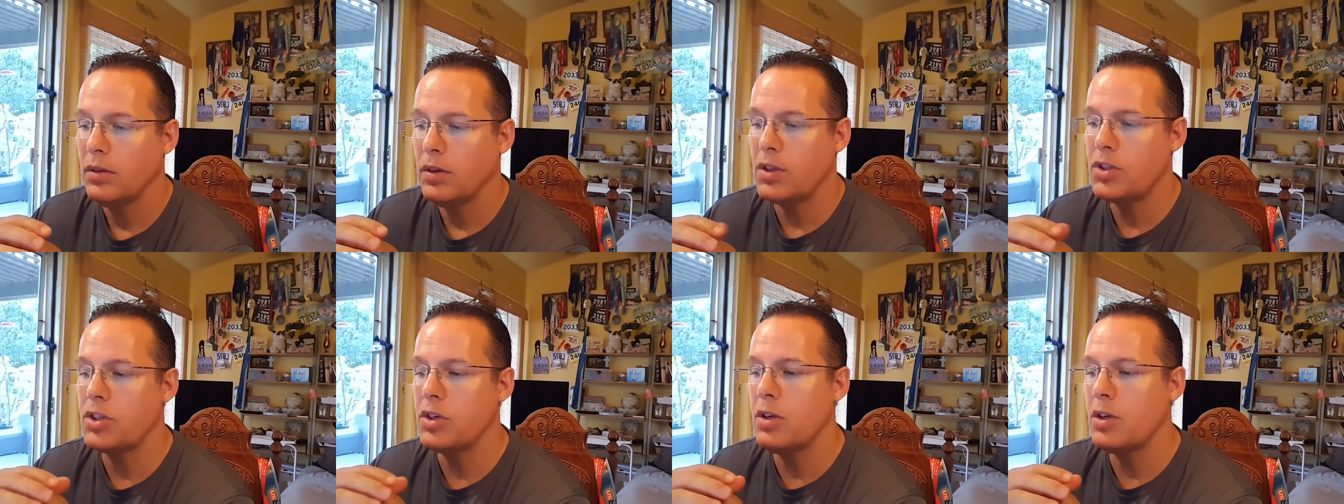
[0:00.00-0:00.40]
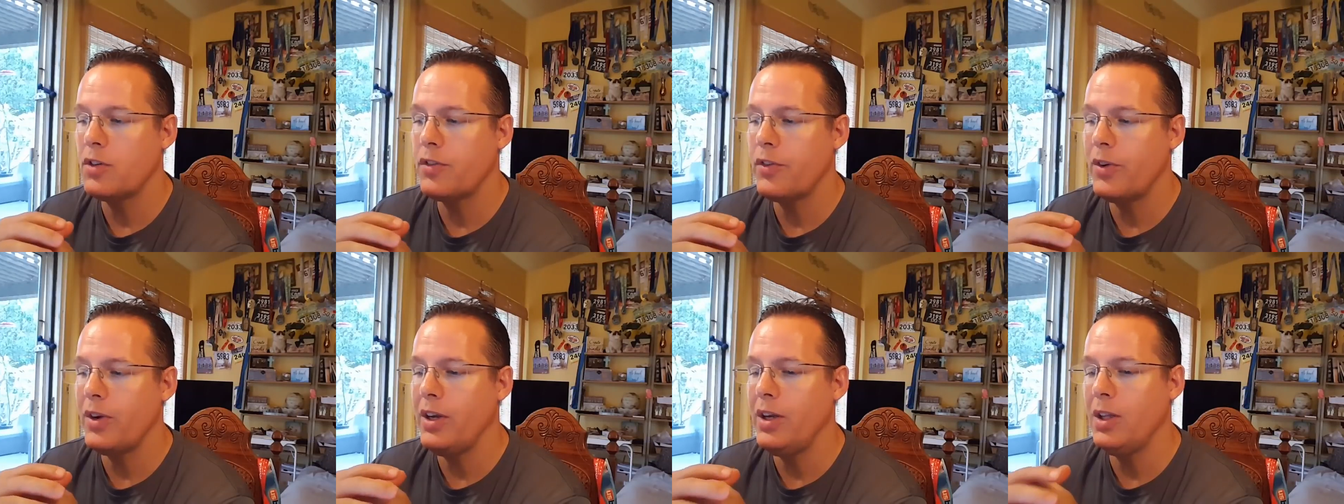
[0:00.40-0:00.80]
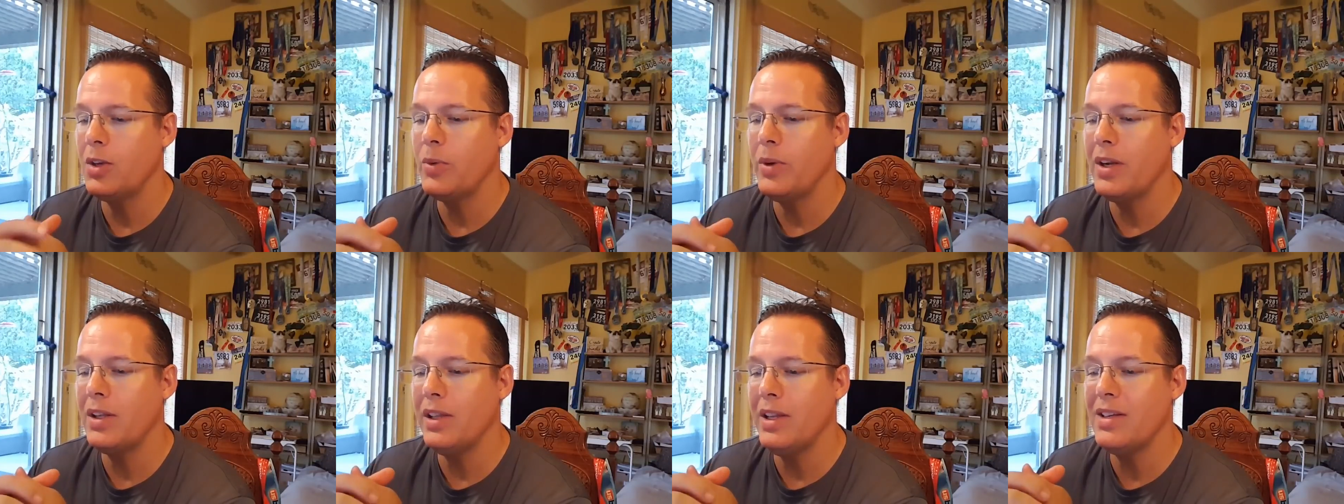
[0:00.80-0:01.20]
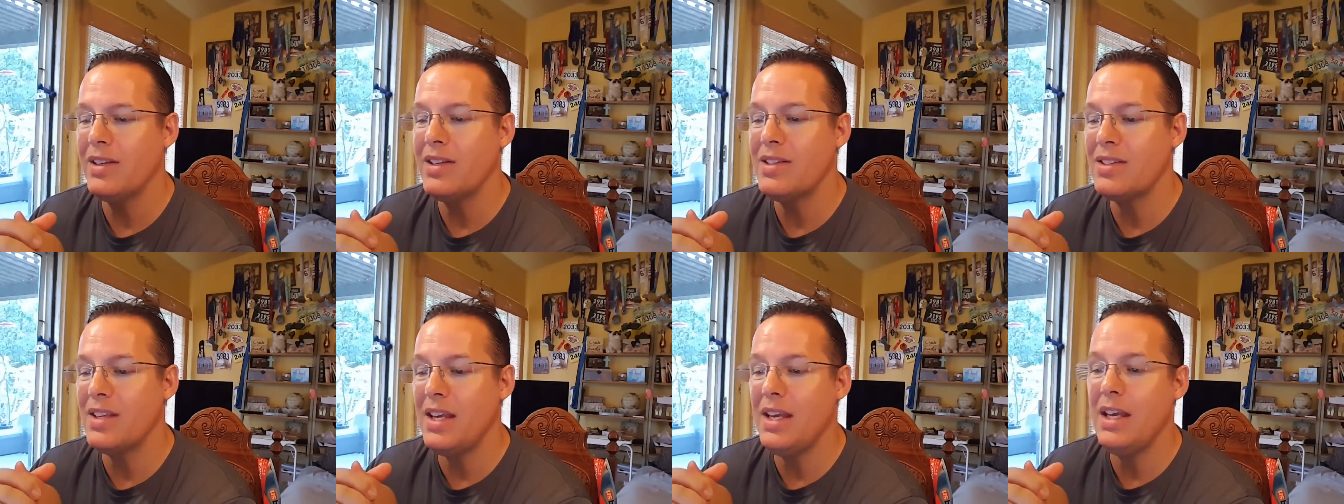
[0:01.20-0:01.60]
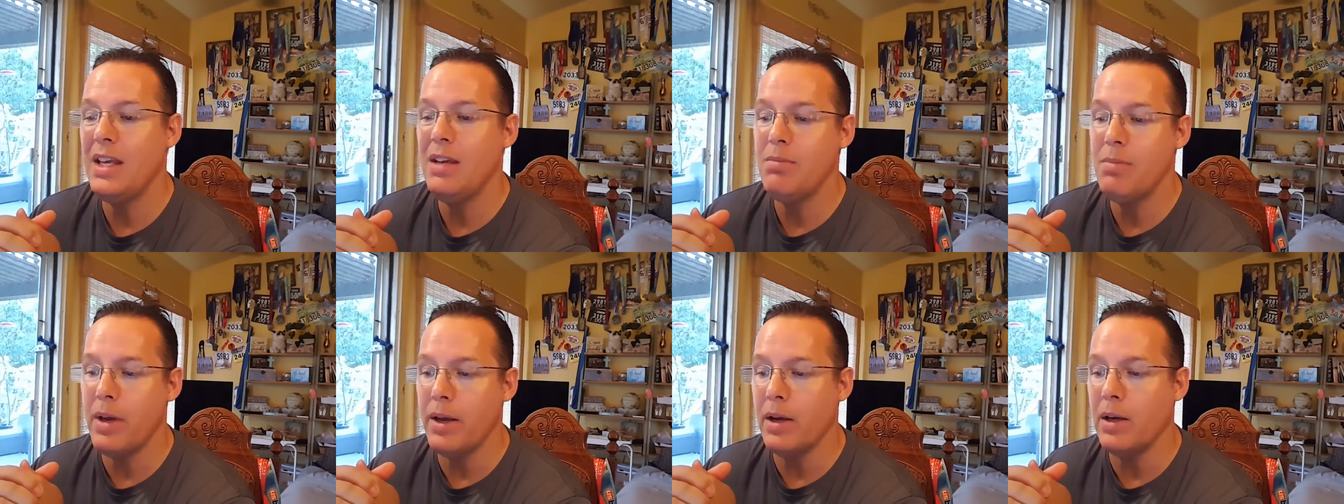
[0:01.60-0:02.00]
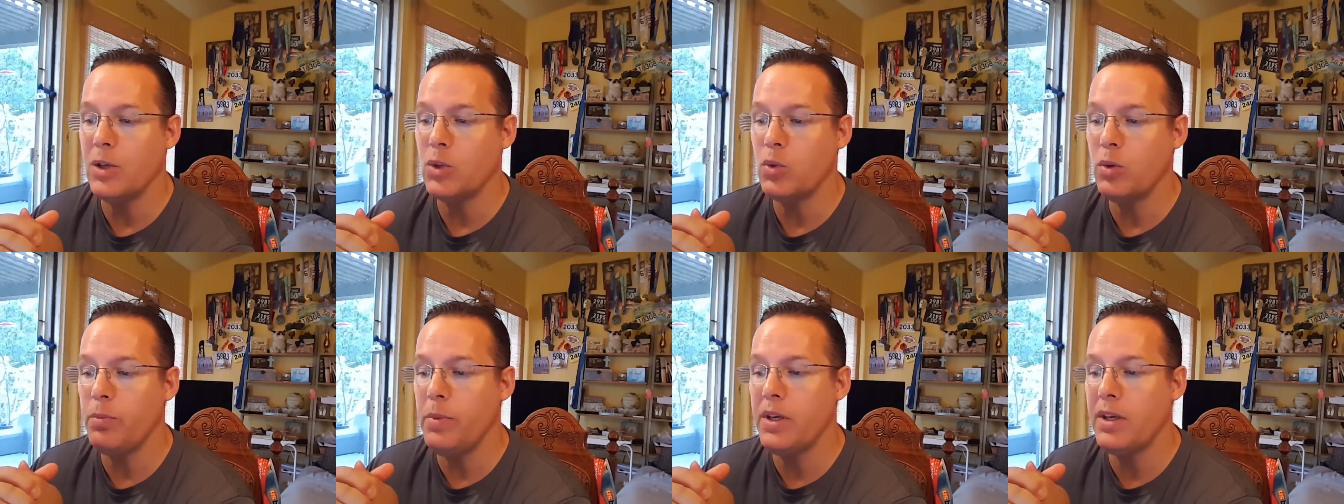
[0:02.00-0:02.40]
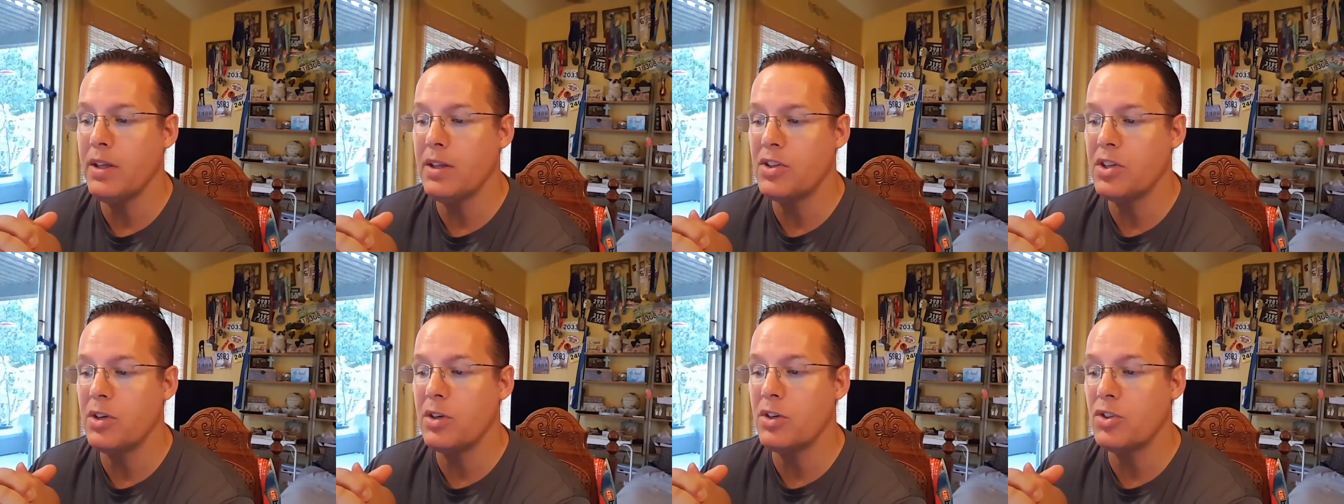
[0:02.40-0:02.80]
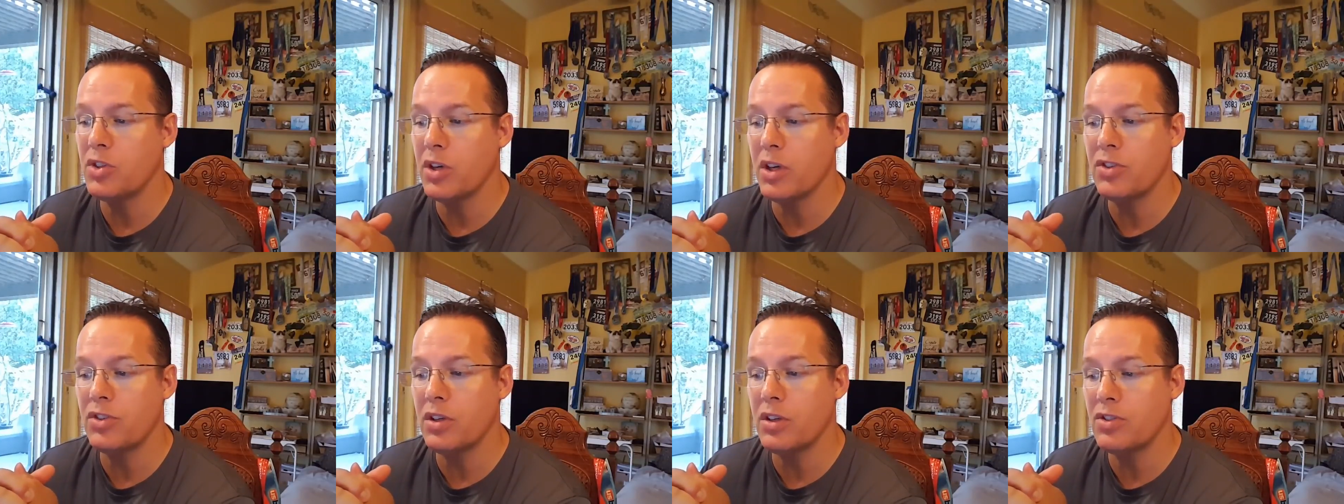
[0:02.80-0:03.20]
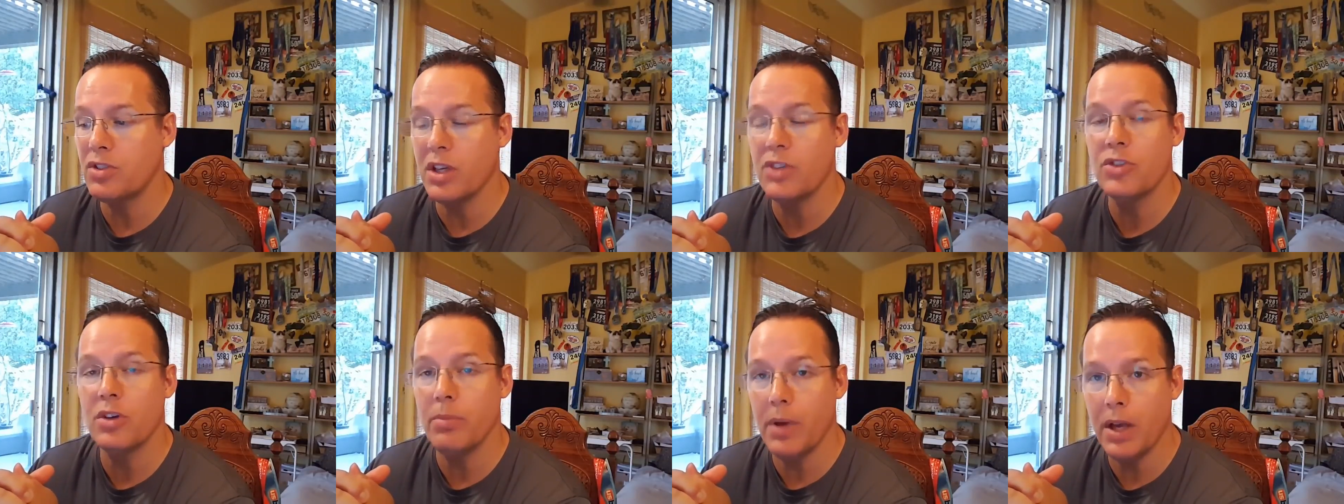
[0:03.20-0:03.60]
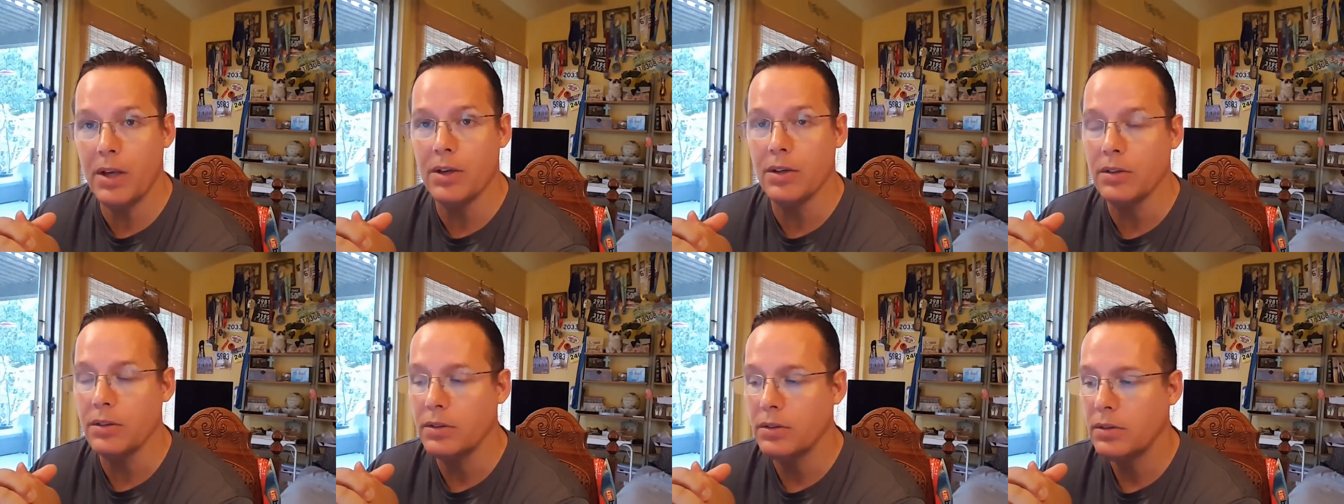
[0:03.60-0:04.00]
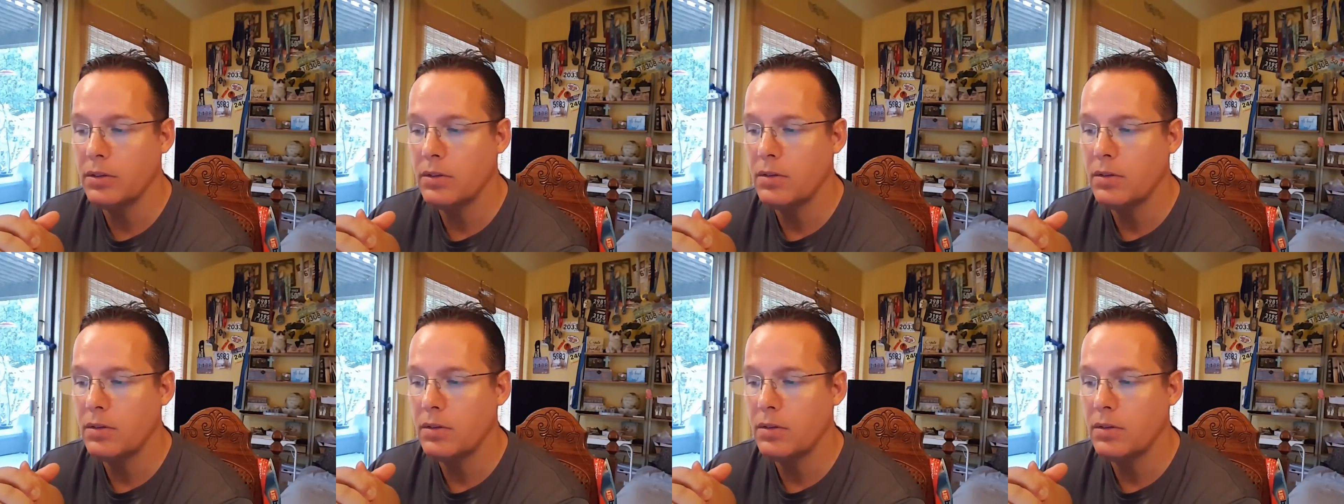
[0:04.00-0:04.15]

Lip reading: The search for Hillary Clinton's emails would be considered just such a matter.